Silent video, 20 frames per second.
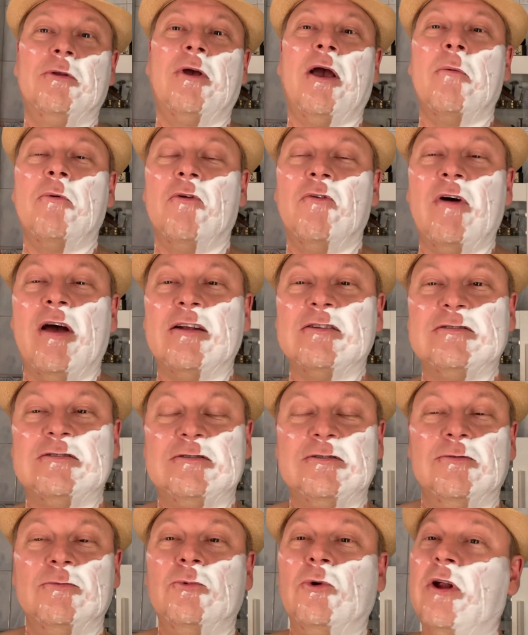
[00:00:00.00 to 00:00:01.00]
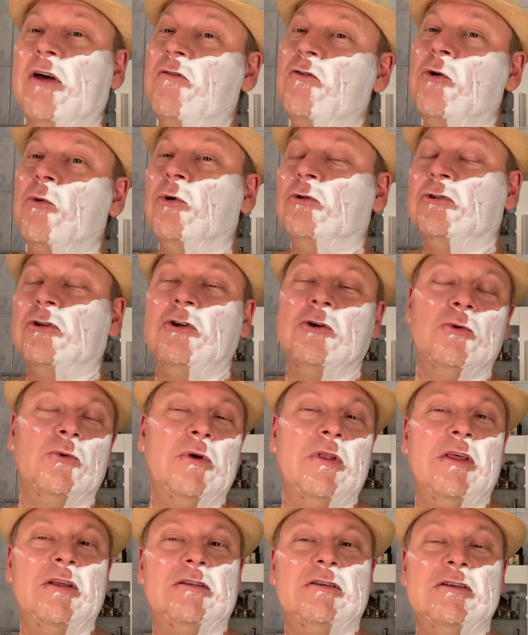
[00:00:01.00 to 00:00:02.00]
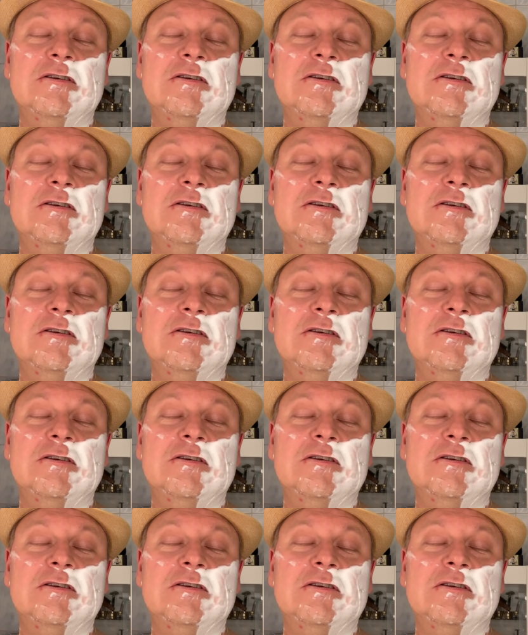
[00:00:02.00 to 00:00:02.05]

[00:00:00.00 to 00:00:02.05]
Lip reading: couple of hats or whatever you want to do with it,